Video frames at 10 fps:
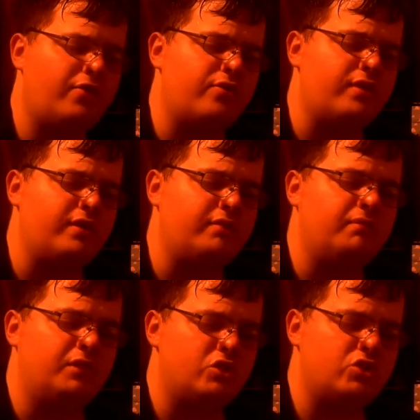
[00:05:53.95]
than
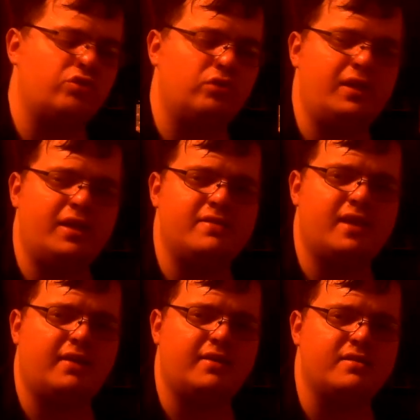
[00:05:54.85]
truly
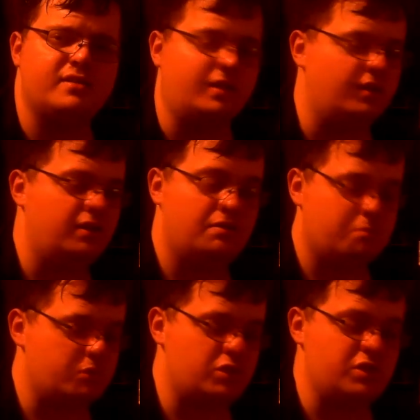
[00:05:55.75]
antagonistic.
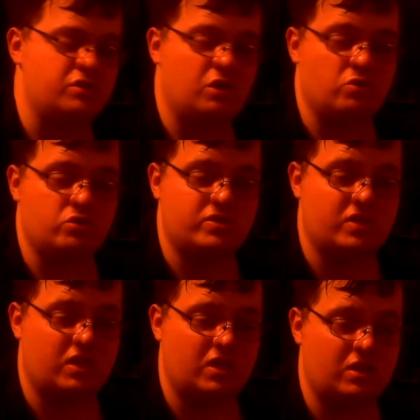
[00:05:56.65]
She's no
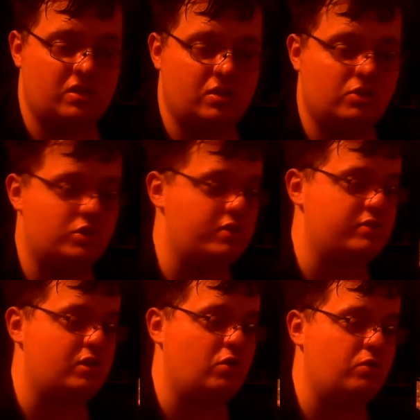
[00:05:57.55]
Sid, she's
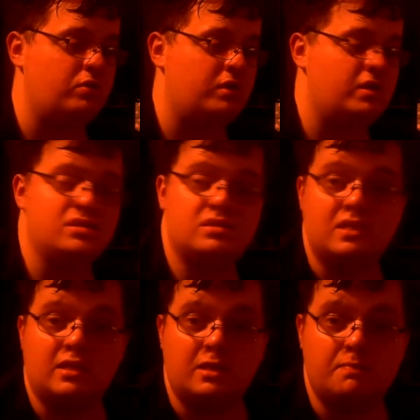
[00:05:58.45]
no
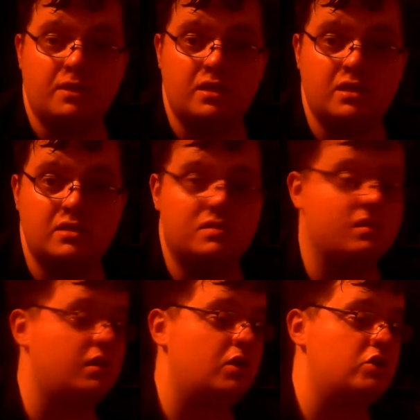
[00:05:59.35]
Stinky Pete,
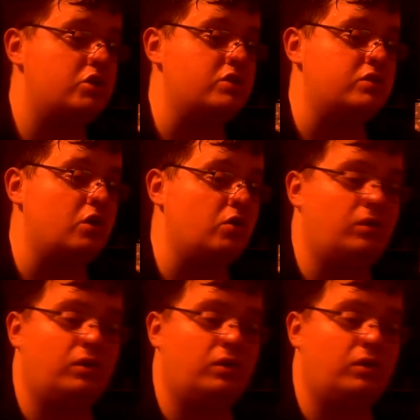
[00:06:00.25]
she's no